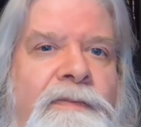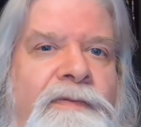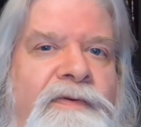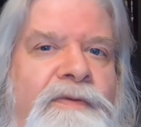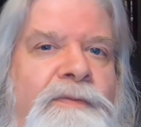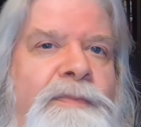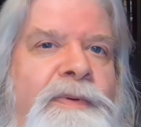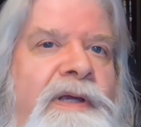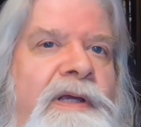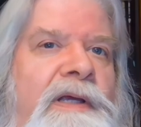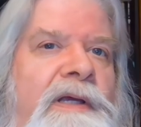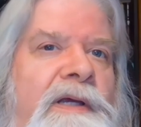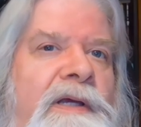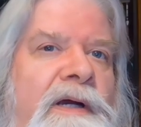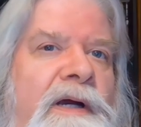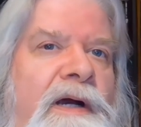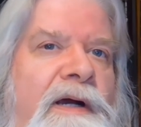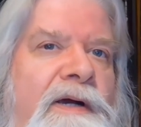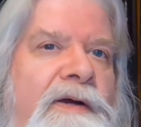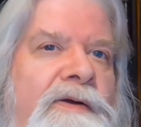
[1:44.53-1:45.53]
to be
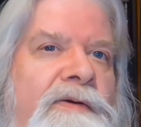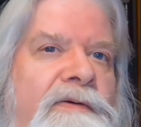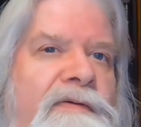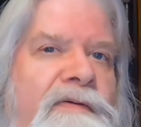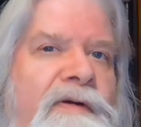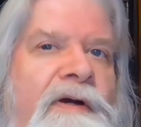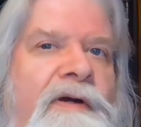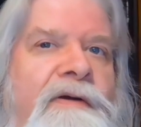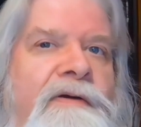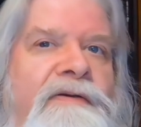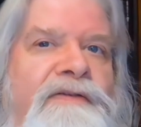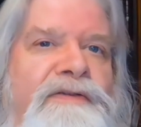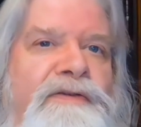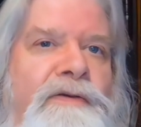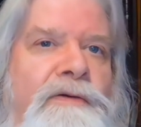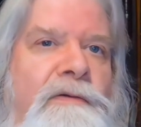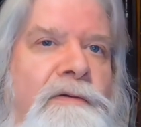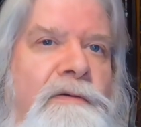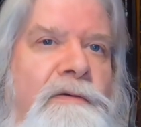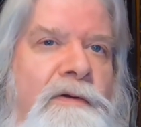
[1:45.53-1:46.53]
hired thugs
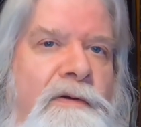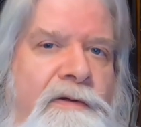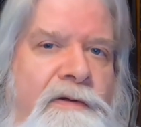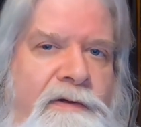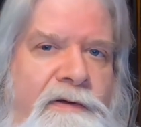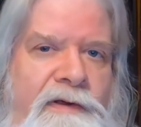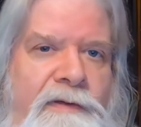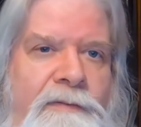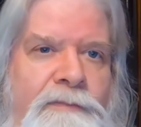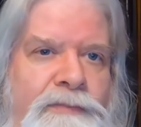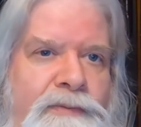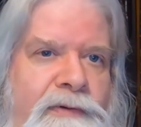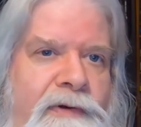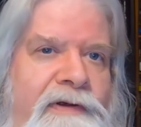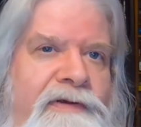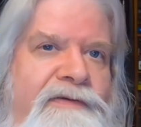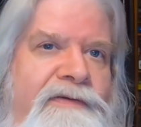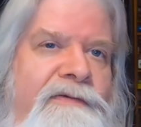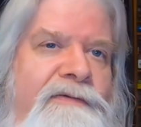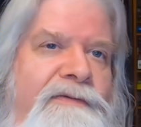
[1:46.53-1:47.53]
to look
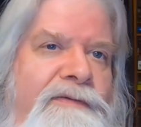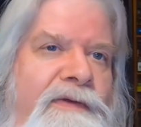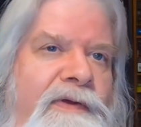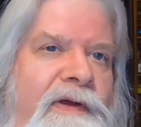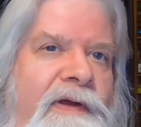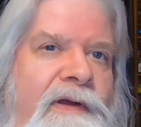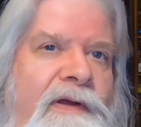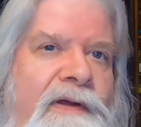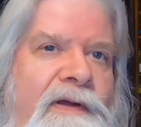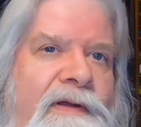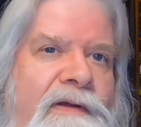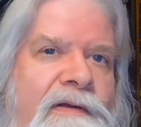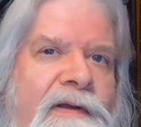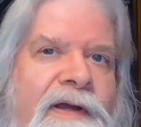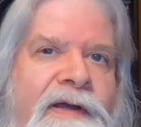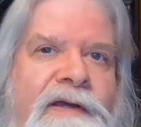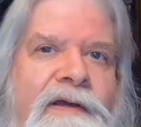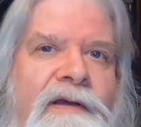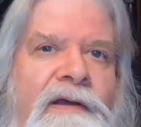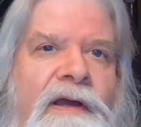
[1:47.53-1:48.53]
impressive.
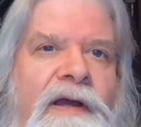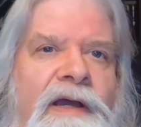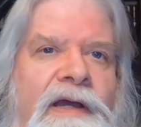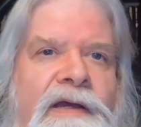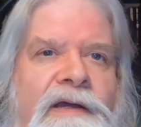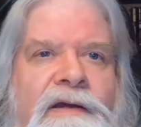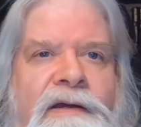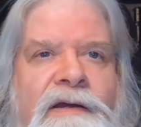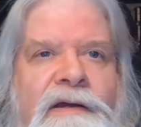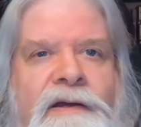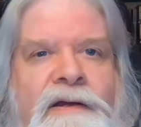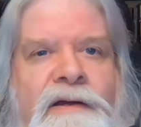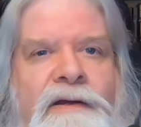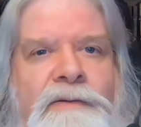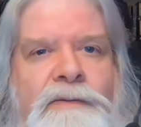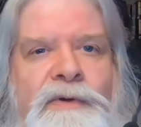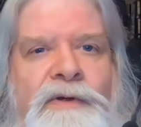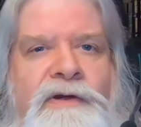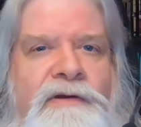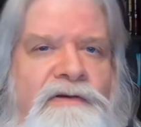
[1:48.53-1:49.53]
Like, hey,
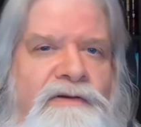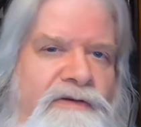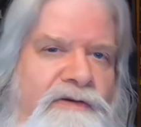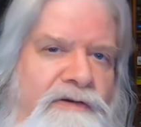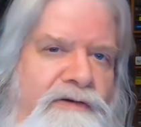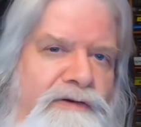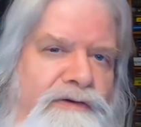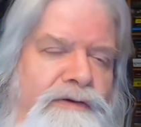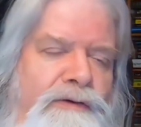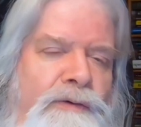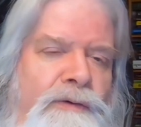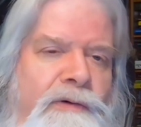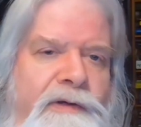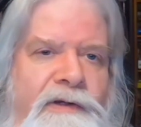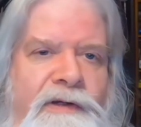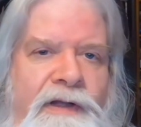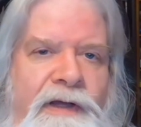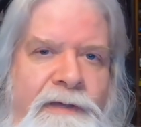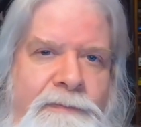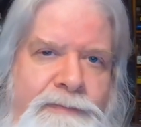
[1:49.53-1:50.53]
we need you to
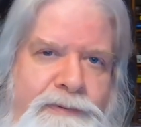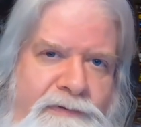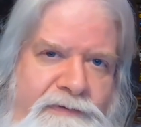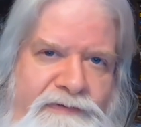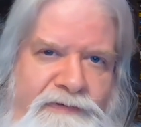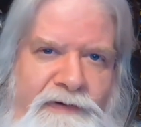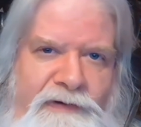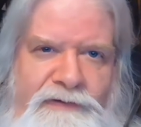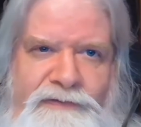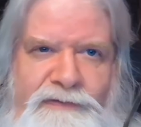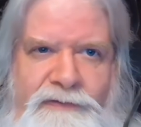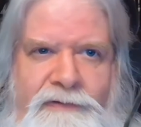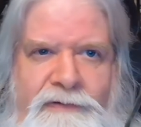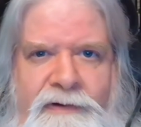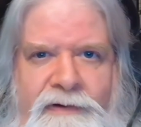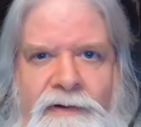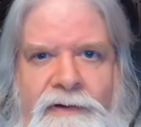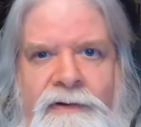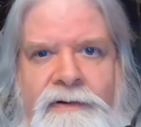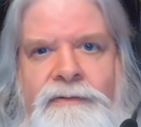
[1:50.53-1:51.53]
join that procession
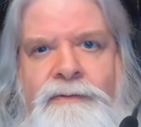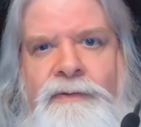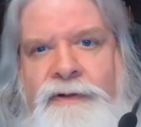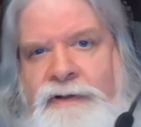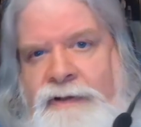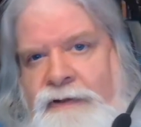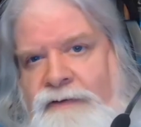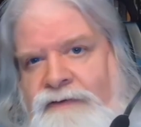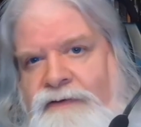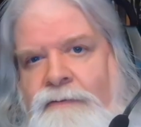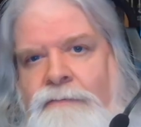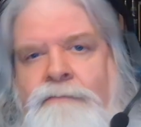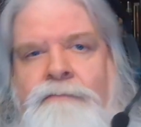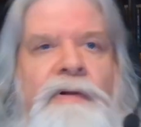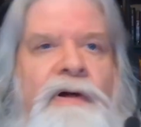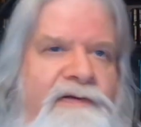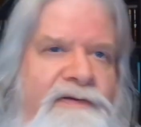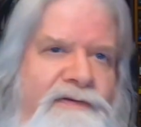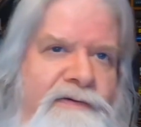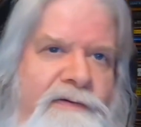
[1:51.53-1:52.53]
there. We need some
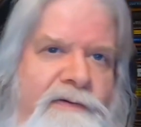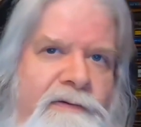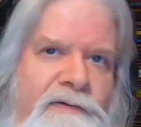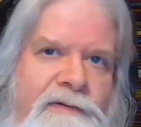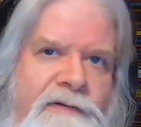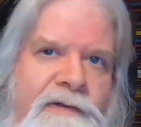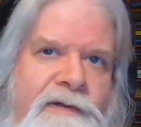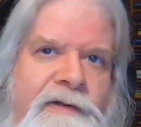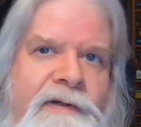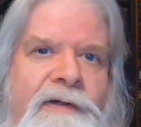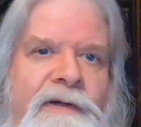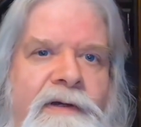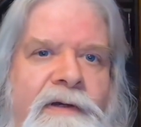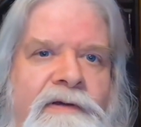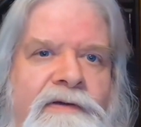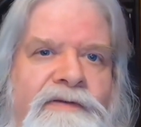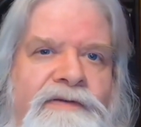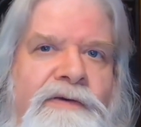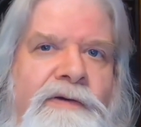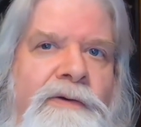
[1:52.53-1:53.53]
muscle.
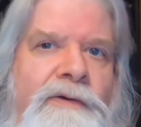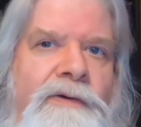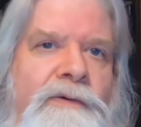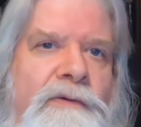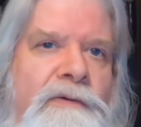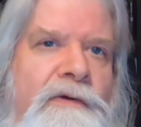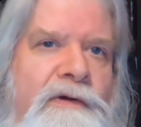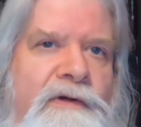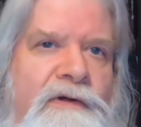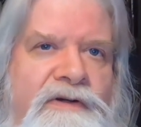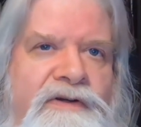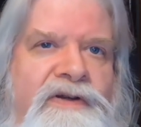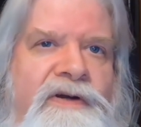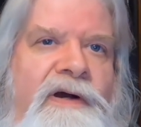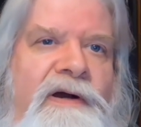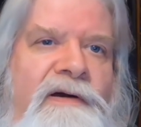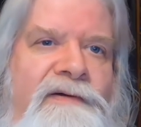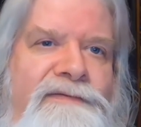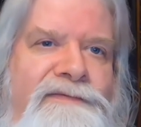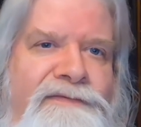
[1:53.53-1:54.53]
So look
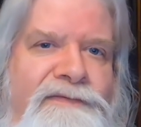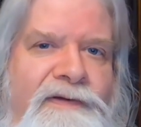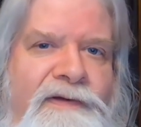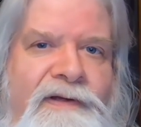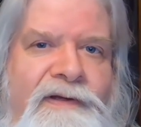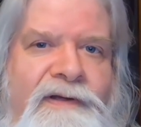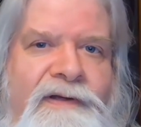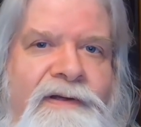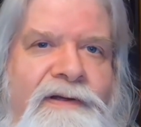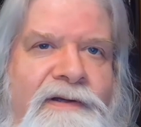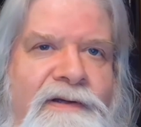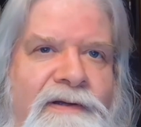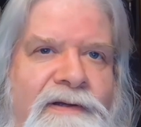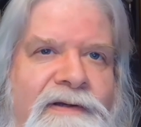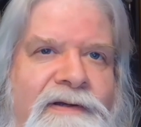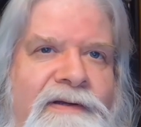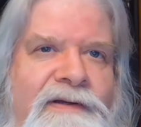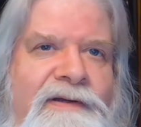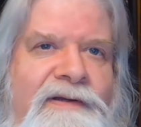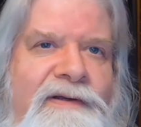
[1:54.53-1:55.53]
tough.
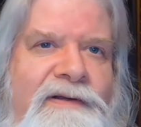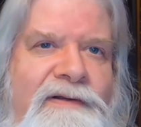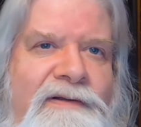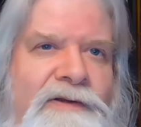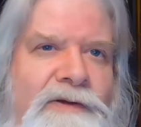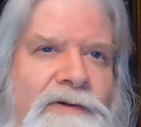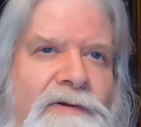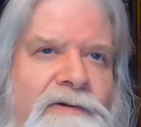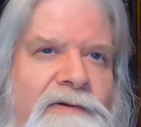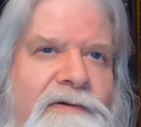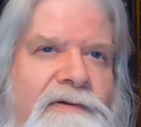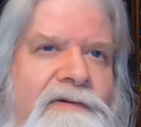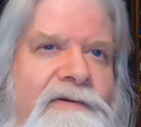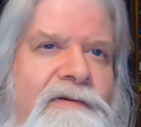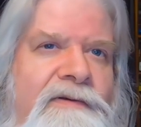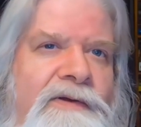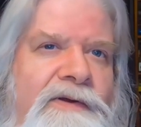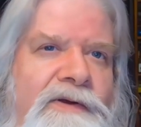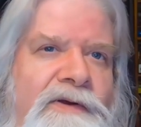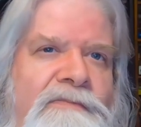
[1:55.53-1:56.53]

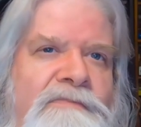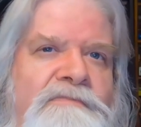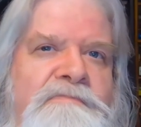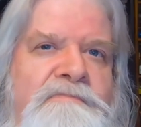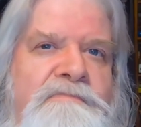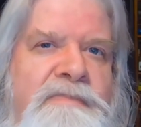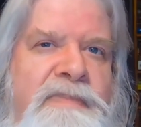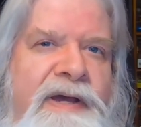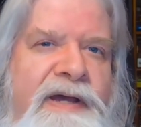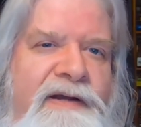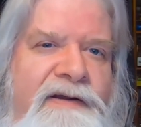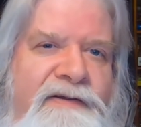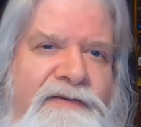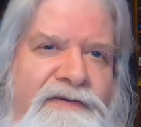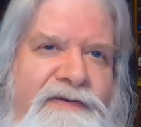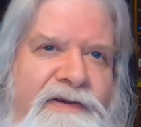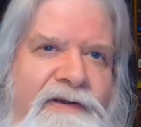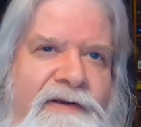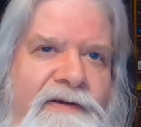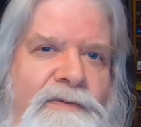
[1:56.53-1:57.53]
Look
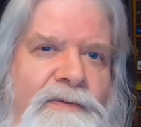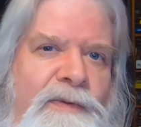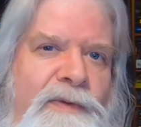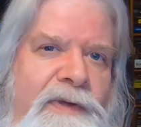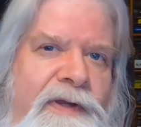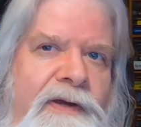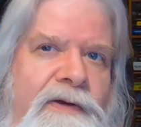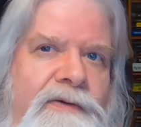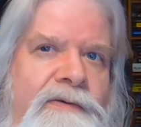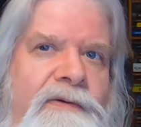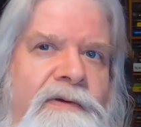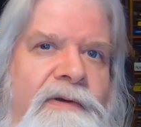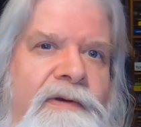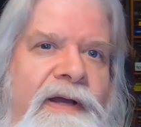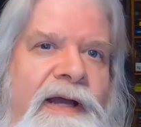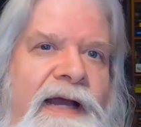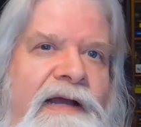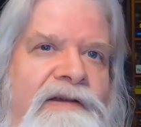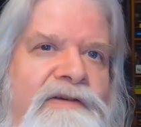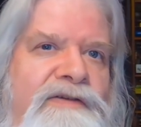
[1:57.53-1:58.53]
menacing without
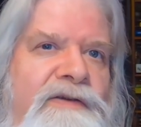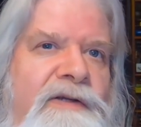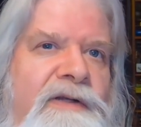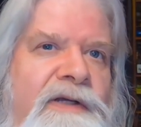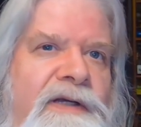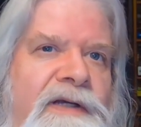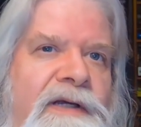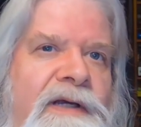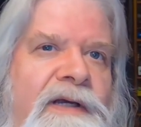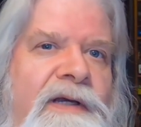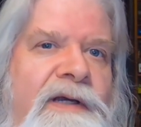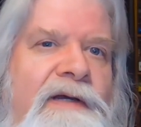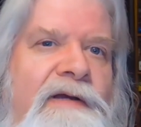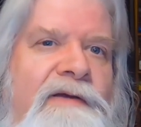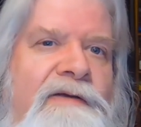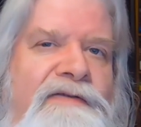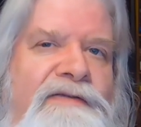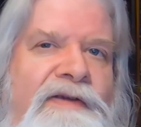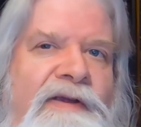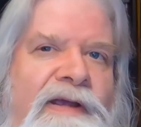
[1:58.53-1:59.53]
actually
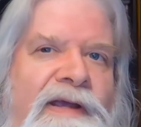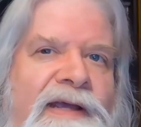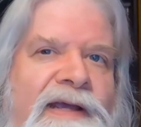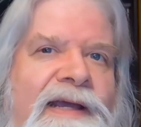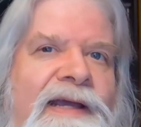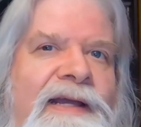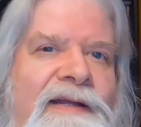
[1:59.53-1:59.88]
saying